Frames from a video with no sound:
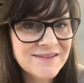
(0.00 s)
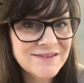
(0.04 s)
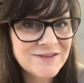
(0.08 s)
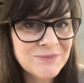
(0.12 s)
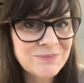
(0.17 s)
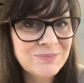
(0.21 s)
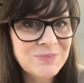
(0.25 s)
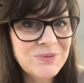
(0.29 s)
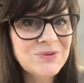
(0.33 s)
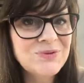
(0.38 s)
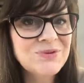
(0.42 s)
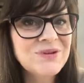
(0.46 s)
to
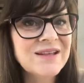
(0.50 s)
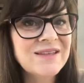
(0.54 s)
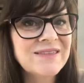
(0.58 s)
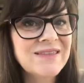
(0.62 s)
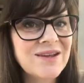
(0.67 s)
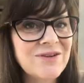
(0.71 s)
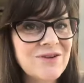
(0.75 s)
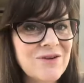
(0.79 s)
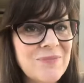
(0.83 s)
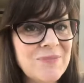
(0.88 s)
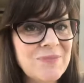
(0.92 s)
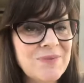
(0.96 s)
building
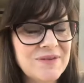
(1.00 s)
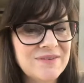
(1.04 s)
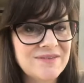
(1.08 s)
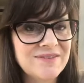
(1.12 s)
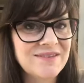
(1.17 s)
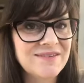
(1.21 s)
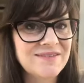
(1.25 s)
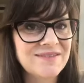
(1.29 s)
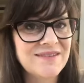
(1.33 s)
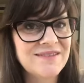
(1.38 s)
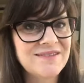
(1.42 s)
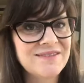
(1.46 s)
their own
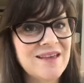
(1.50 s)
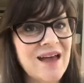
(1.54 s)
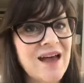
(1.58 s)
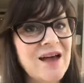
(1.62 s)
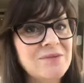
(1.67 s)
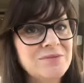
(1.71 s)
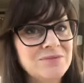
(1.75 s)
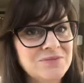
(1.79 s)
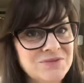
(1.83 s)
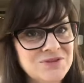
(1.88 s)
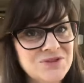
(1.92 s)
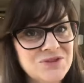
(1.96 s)
businesses
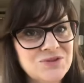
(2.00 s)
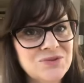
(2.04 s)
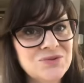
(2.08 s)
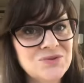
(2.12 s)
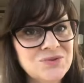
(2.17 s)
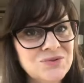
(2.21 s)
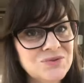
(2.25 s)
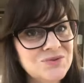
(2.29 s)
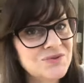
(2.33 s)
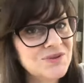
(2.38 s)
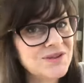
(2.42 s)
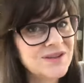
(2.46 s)
up
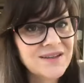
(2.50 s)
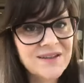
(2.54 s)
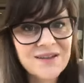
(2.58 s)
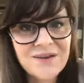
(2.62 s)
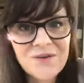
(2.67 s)
to